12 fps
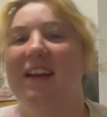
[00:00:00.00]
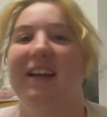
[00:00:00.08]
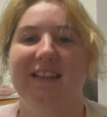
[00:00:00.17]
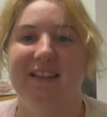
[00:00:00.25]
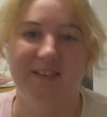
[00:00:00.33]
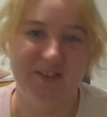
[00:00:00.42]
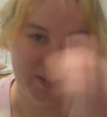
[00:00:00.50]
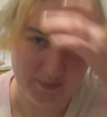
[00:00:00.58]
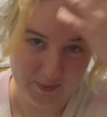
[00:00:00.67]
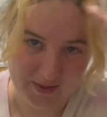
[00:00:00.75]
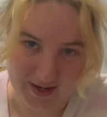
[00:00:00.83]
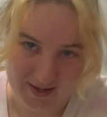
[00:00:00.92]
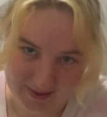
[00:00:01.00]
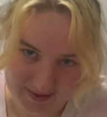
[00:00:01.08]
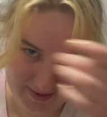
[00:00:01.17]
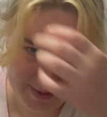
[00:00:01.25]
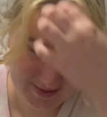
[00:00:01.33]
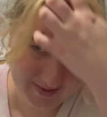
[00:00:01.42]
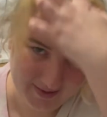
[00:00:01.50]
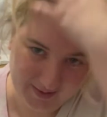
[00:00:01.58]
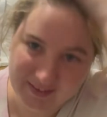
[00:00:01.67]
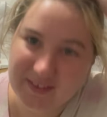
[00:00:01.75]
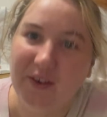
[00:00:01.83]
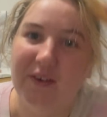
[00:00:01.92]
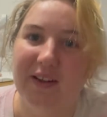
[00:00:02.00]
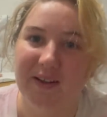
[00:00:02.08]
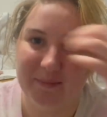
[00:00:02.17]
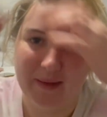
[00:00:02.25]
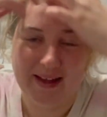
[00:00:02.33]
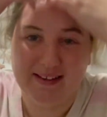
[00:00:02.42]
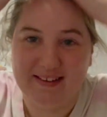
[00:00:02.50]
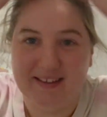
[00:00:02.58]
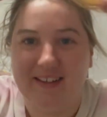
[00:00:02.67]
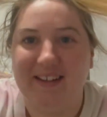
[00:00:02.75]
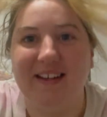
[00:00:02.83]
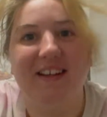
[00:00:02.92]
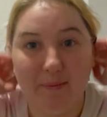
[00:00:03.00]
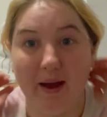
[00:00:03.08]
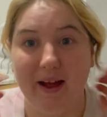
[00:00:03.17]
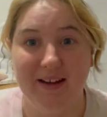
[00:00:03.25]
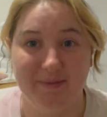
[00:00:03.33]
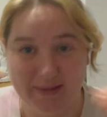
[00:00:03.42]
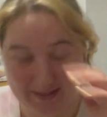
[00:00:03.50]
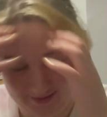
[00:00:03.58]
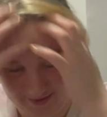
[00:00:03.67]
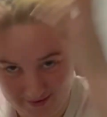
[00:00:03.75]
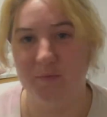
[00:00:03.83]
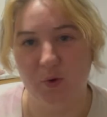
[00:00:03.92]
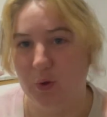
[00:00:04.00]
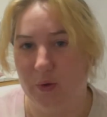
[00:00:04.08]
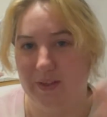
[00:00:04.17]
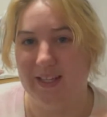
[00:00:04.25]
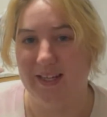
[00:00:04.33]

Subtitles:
Let's just pretend things don't look messy behind me, or that